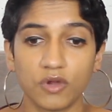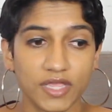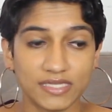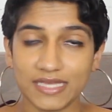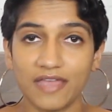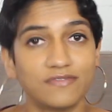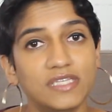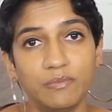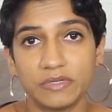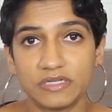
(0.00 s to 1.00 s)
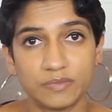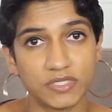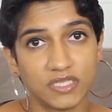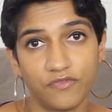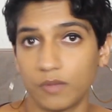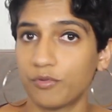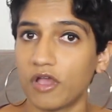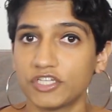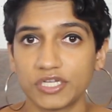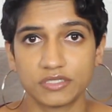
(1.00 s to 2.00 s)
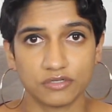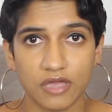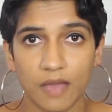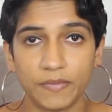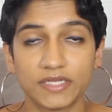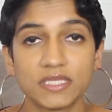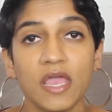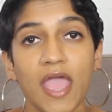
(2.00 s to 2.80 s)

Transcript: or it can dive deep into specific projects or topics.